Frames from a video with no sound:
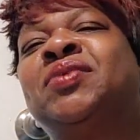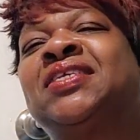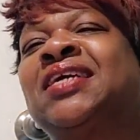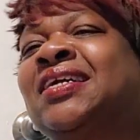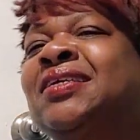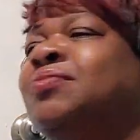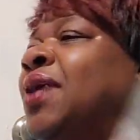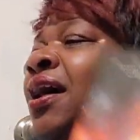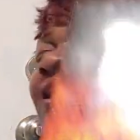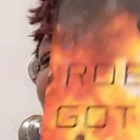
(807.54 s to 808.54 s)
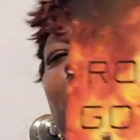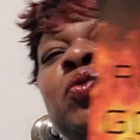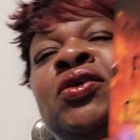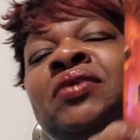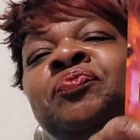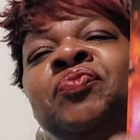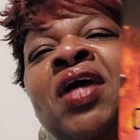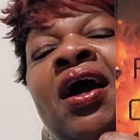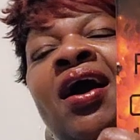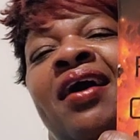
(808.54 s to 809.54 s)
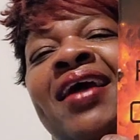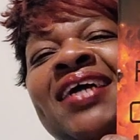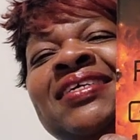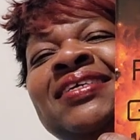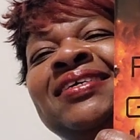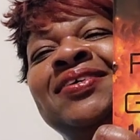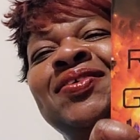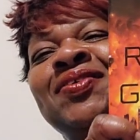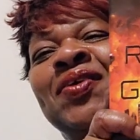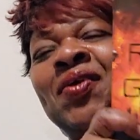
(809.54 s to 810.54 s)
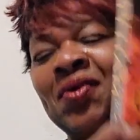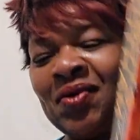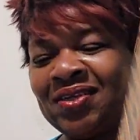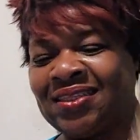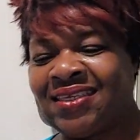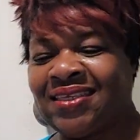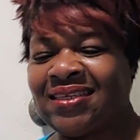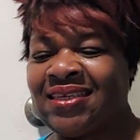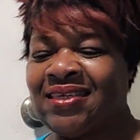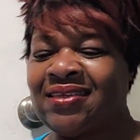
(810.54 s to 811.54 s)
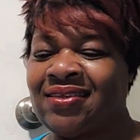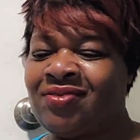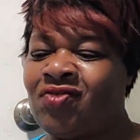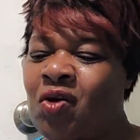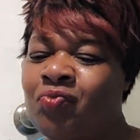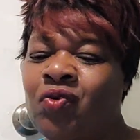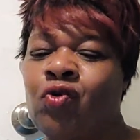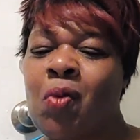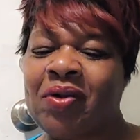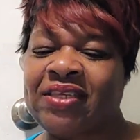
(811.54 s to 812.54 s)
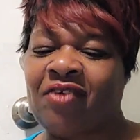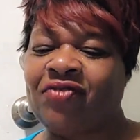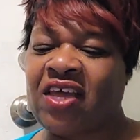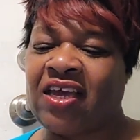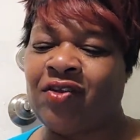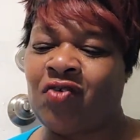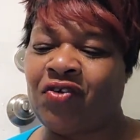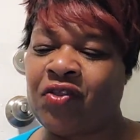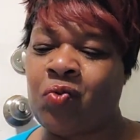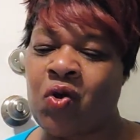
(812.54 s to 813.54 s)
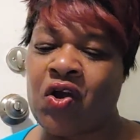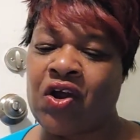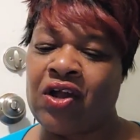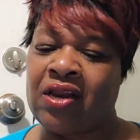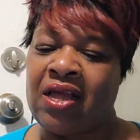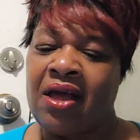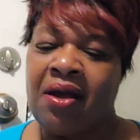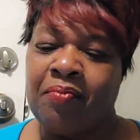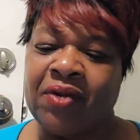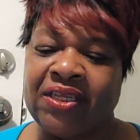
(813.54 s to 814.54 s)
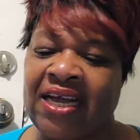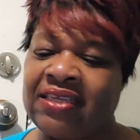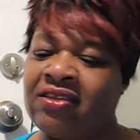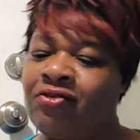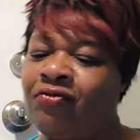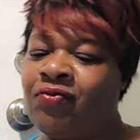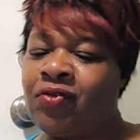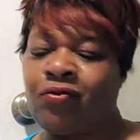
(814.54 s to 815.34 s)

be starting my other book. Alrighty. So this is the robots have taken over the world, but as the